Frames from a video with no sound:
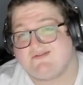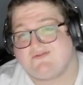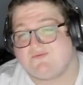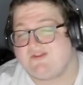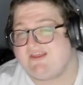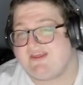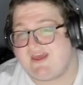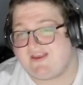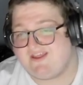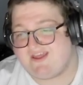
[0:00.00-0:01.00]
really
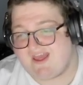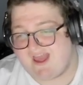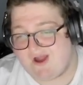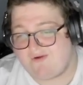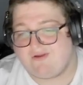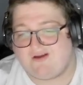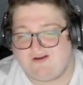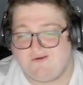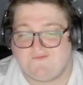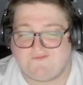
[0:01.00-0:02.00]
get out
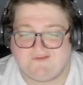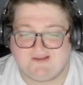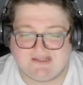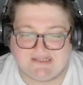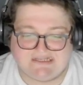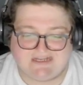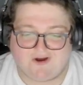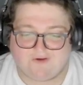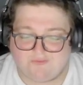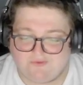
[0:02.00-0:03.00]
of
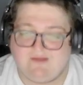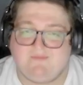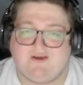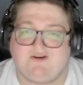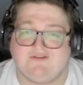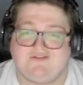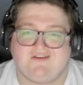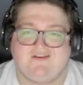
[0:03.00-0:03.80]
our rebuild,